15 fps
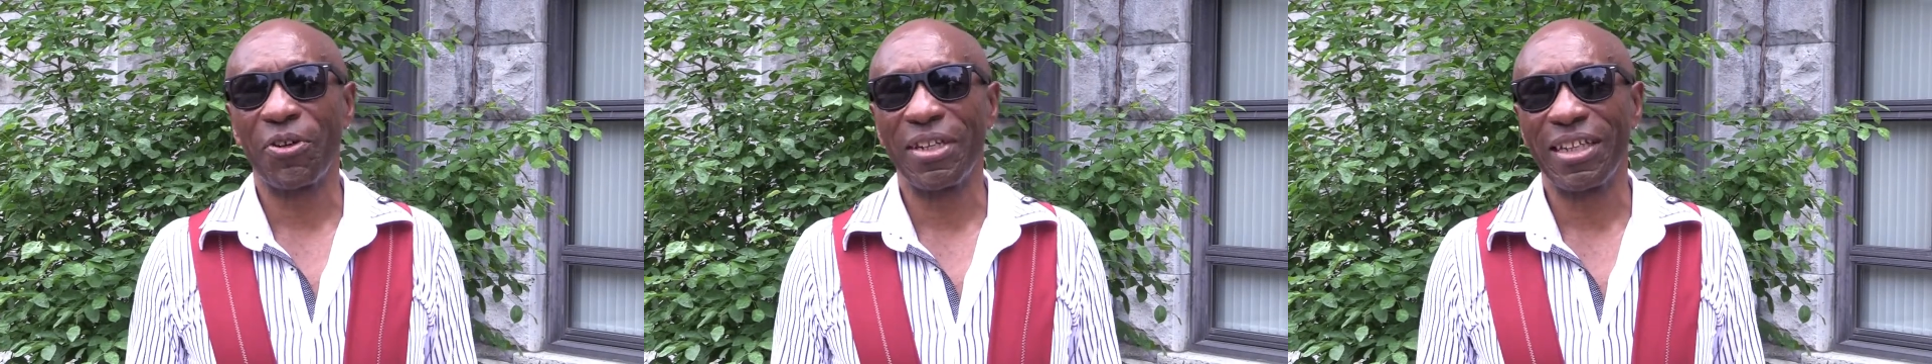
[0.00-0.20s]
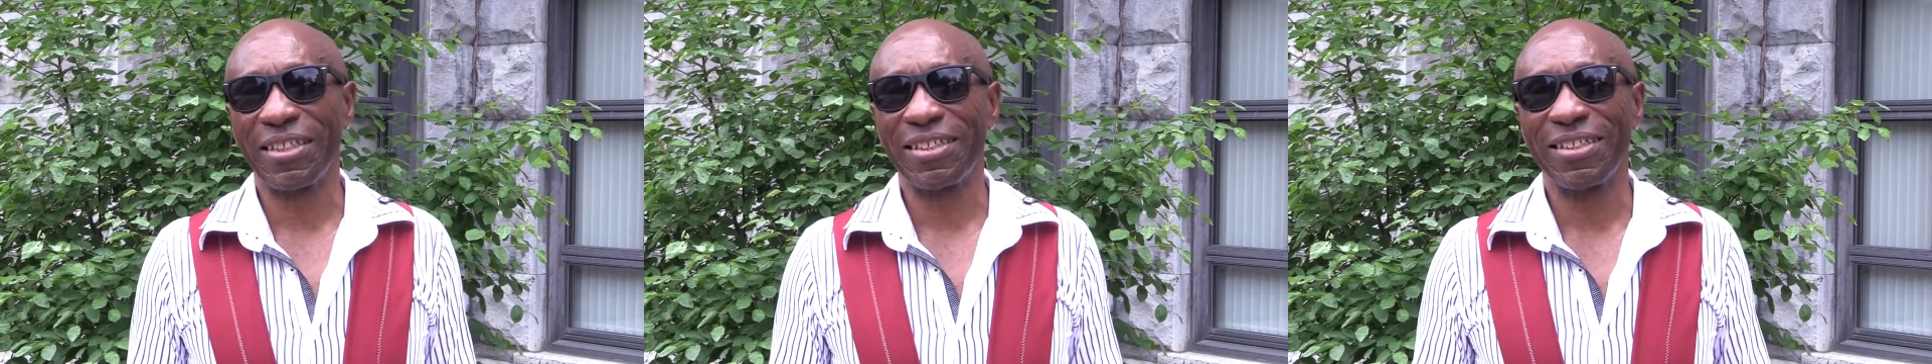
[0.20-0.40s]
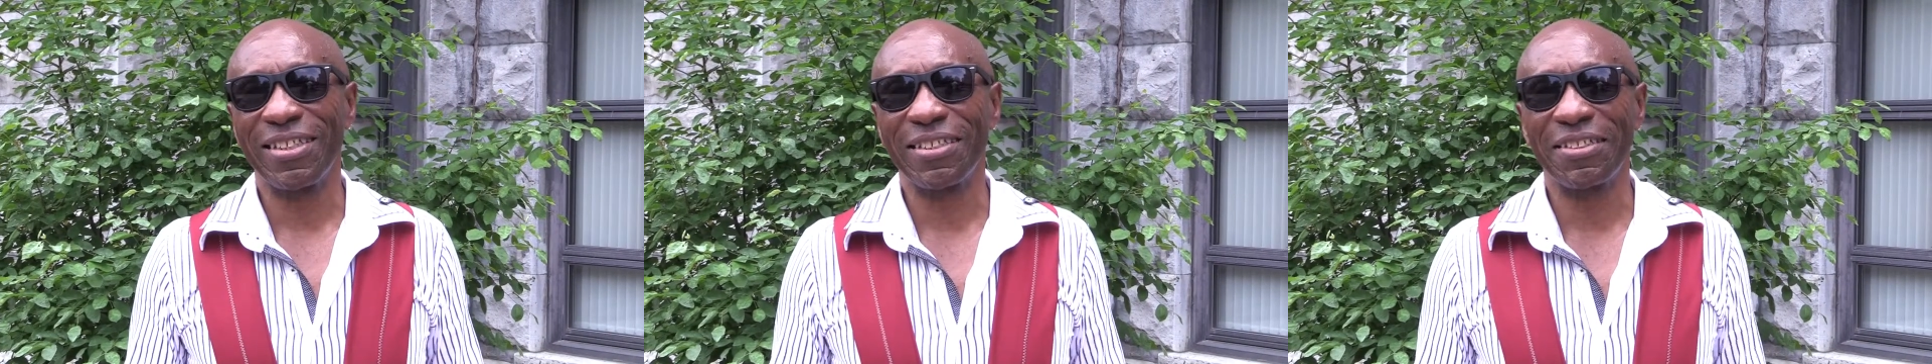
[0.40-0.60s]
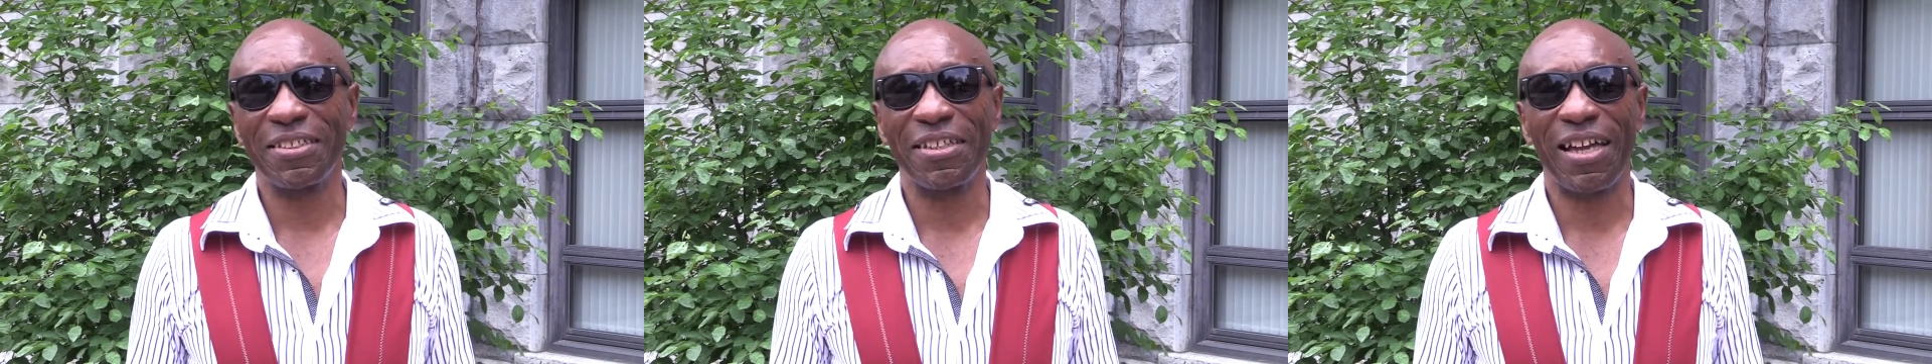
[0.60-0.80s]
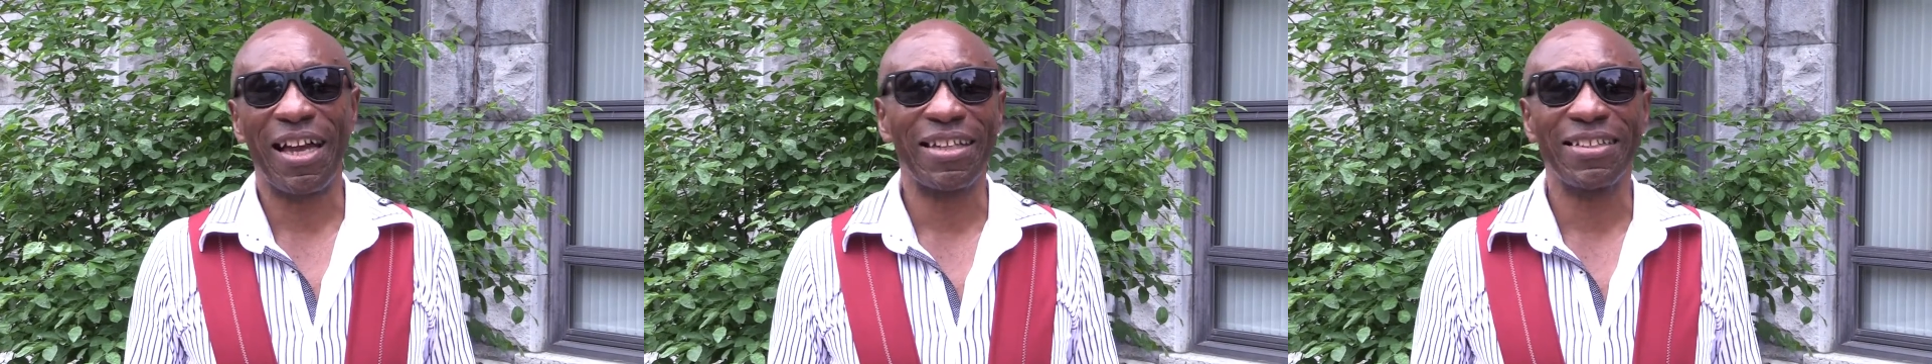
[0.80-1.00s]
and
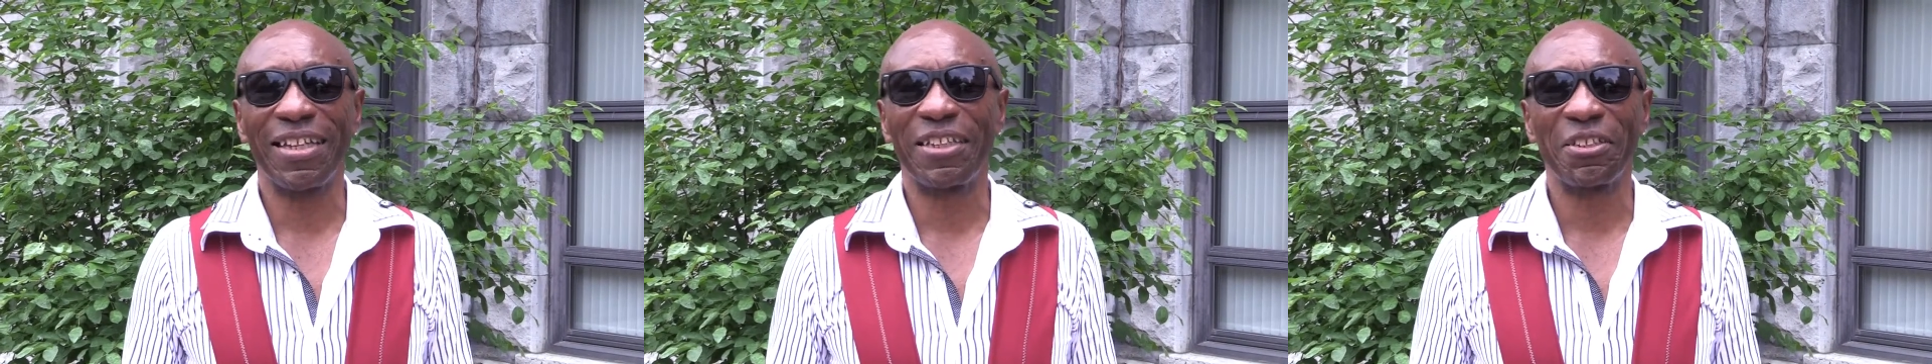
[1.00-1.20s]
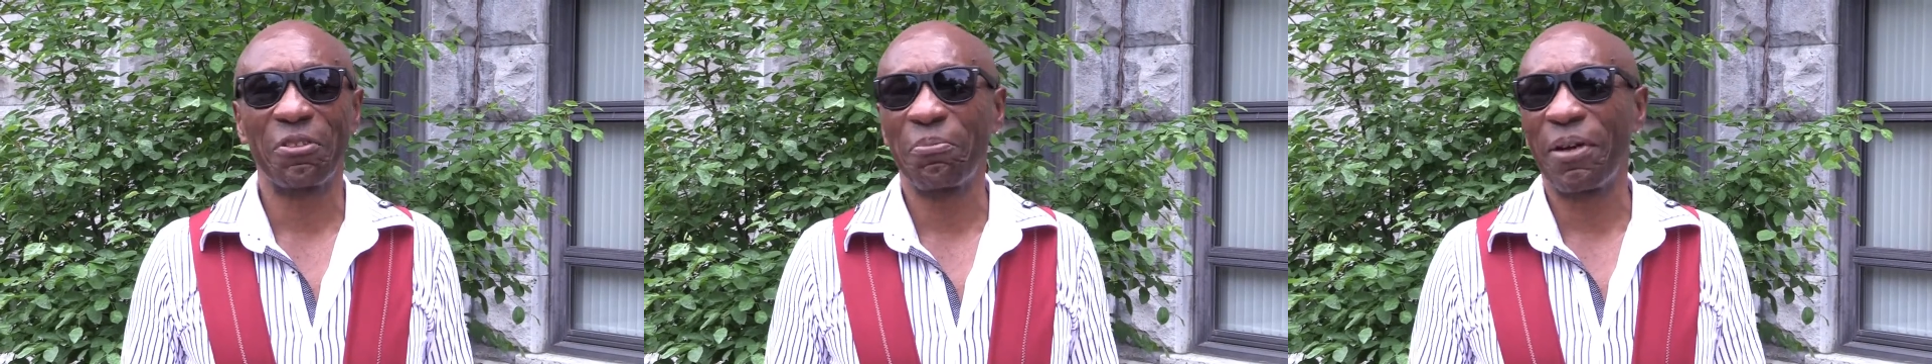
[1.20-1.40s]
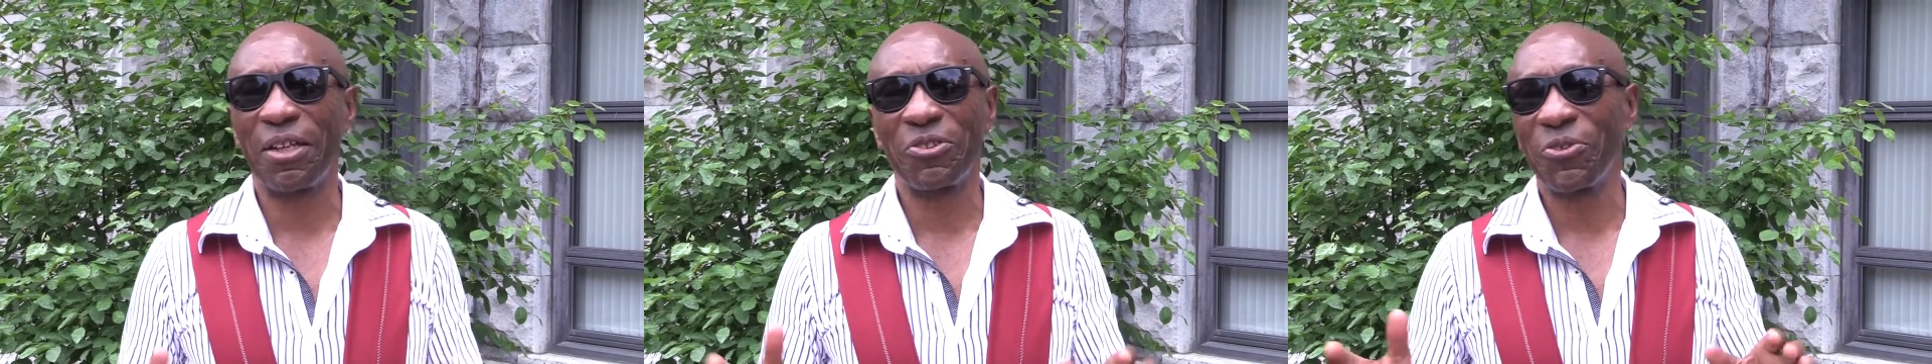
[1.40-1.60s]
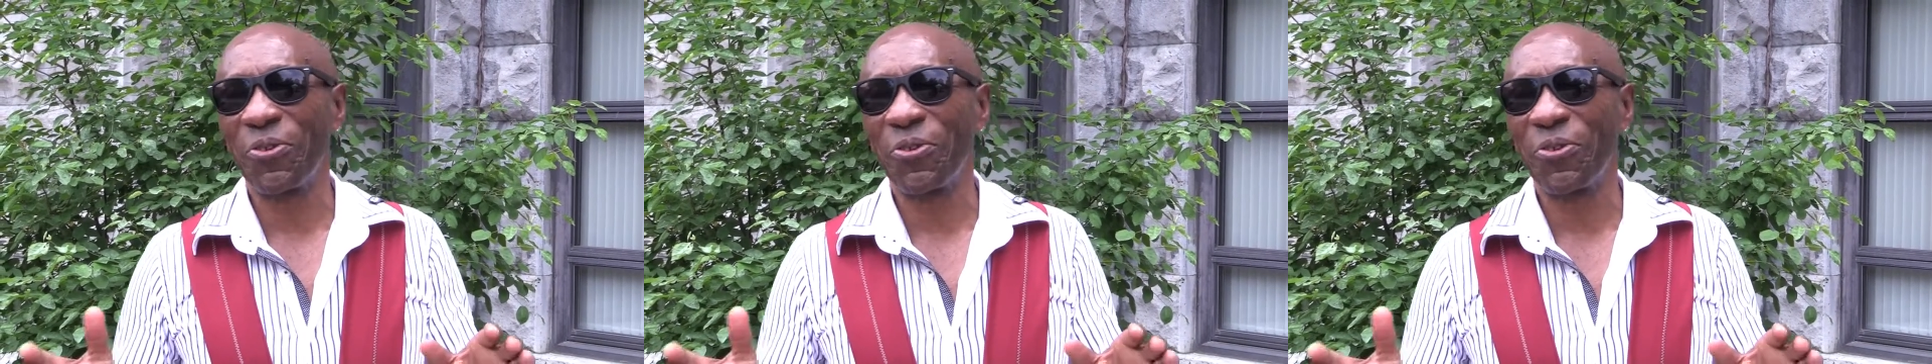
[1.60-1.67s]
I think it's about